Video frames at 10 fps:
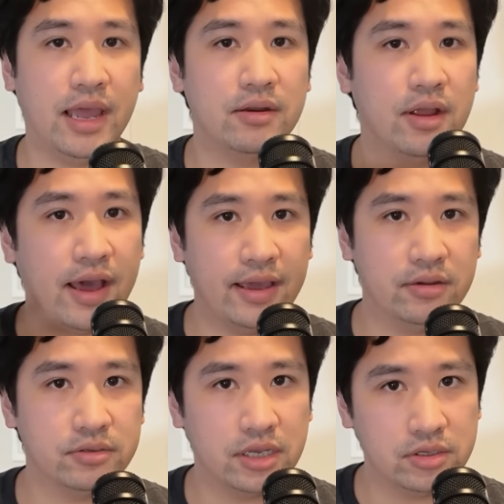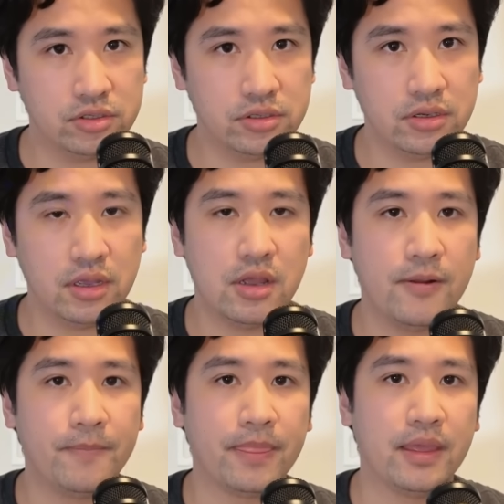a higher tension
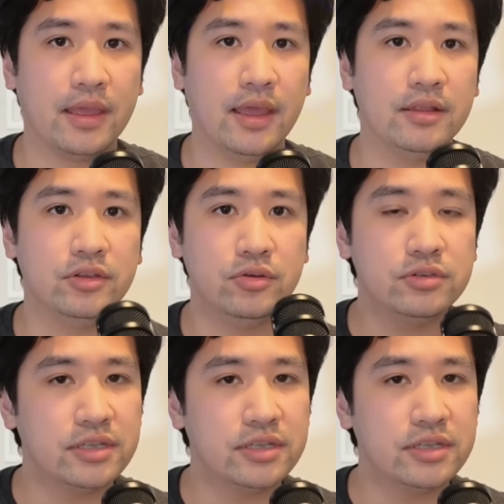and use